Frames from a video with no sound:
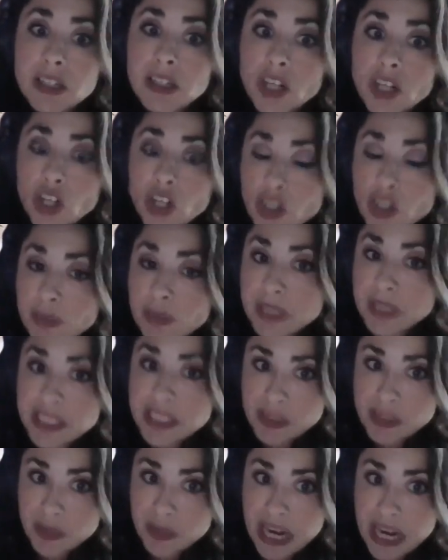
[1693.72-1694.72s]
earn me
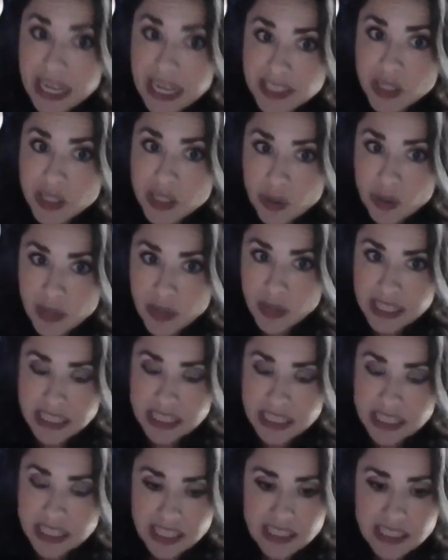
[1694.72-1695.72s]
some
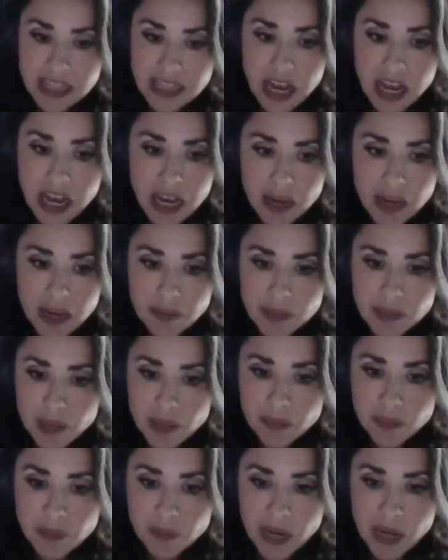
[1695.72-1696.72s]
consequences.
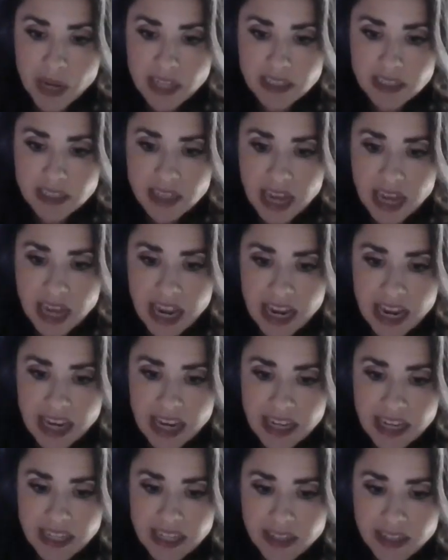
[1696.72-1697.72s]
But
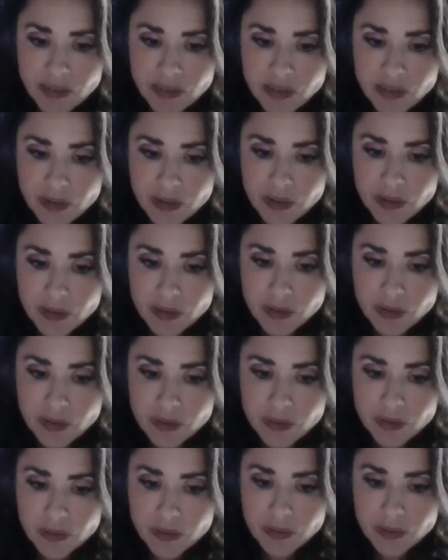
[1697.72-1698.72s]
I
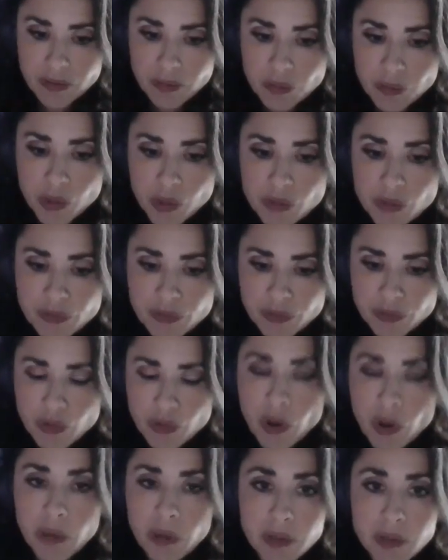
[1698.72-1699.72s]
moved
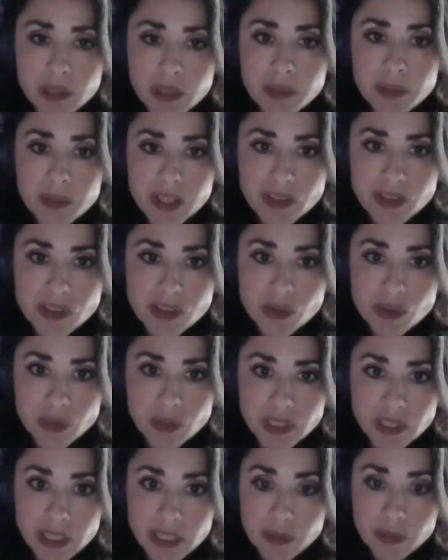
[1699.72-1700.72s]
forward because it's
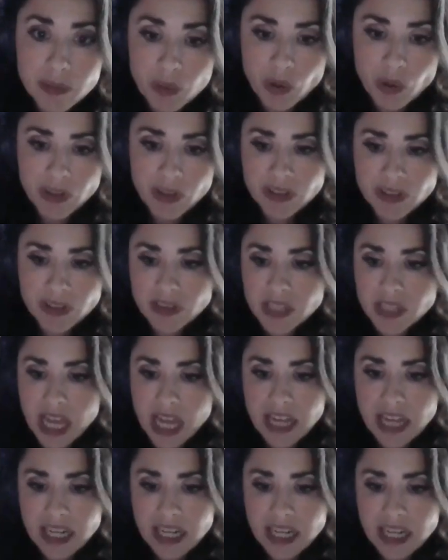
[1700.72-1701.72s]
really important.
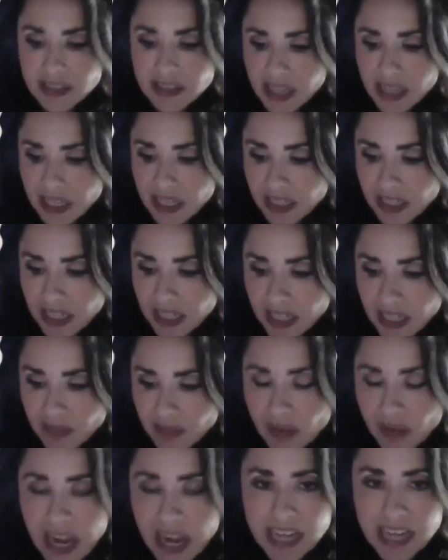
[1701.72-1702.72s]
And I said, if
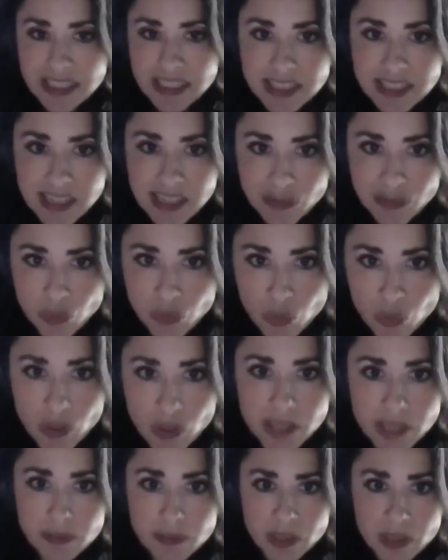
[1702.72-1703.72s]
I save
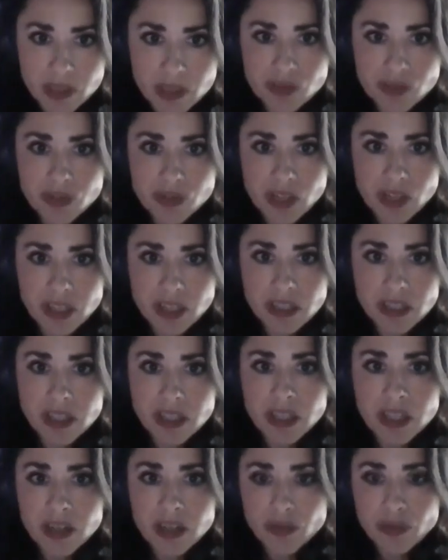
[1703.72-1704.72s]
one person
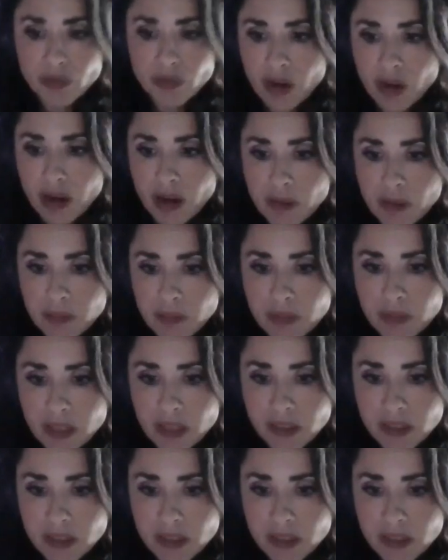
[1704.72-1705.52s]
from